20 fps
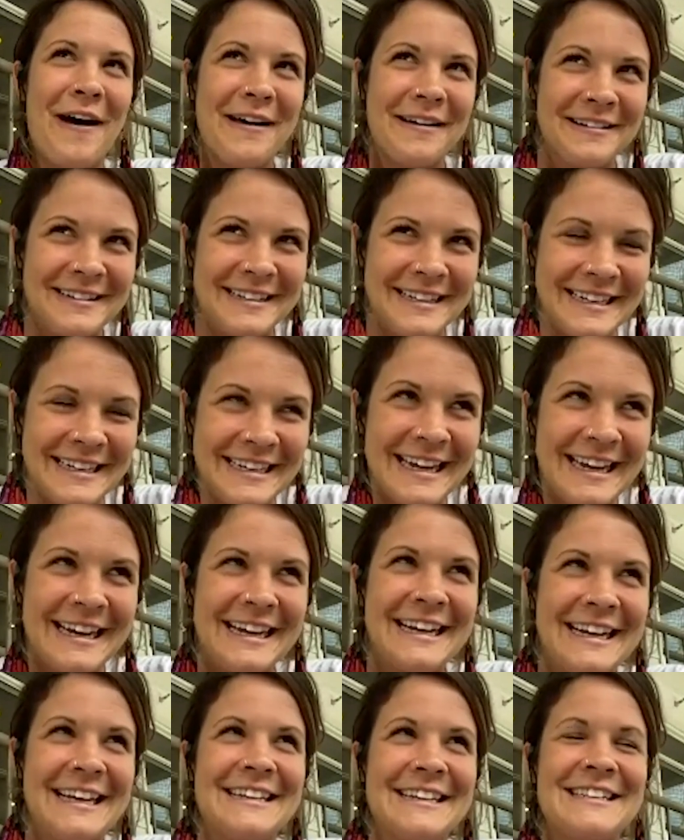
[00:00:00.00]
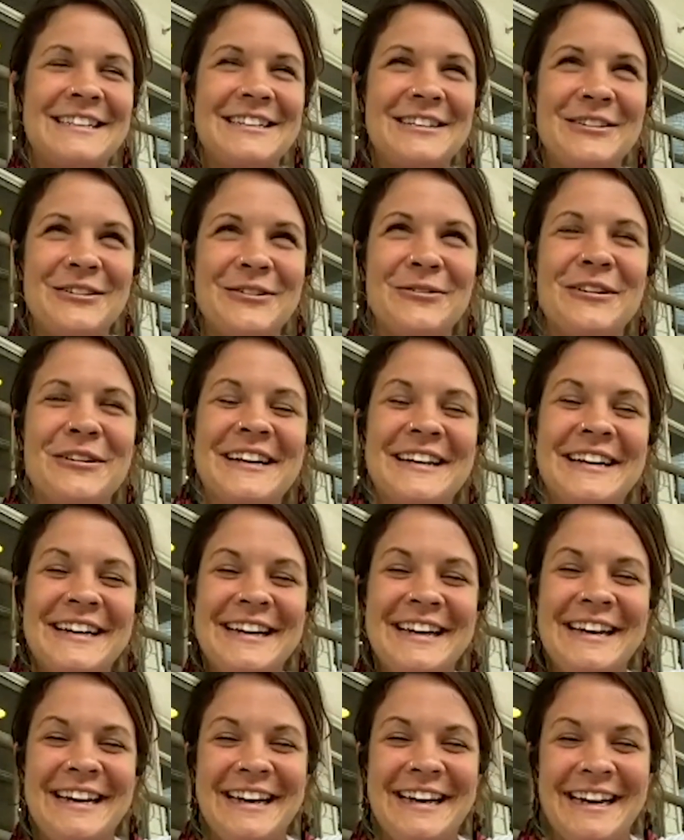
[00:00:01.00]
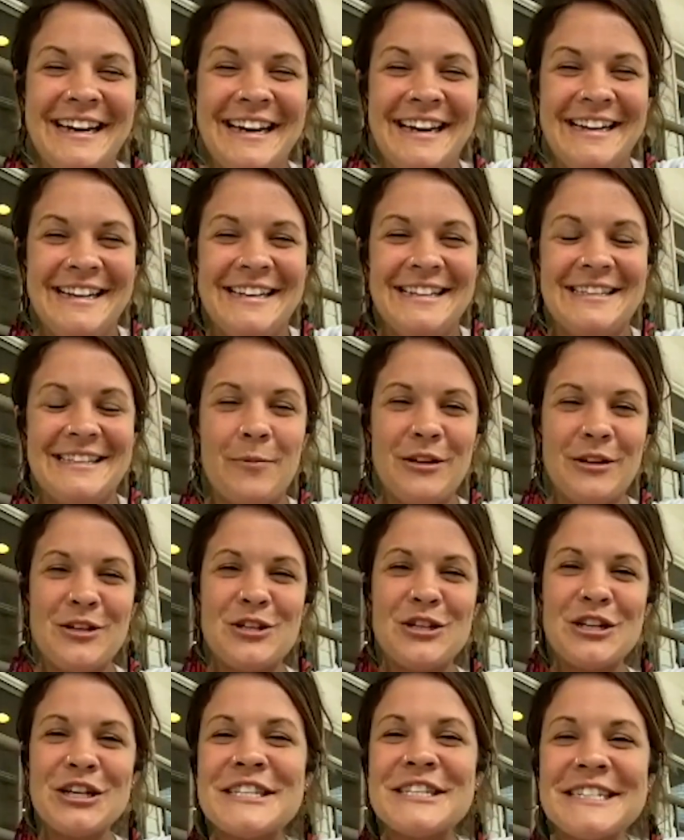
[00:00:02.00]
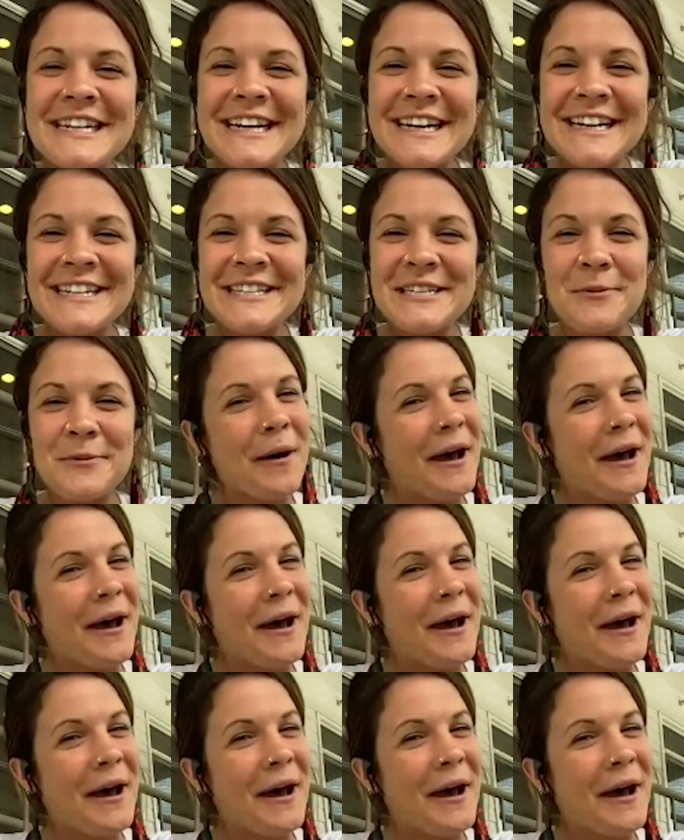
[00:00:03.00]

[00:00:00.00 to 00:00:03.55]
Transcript: finally getting into some logistics,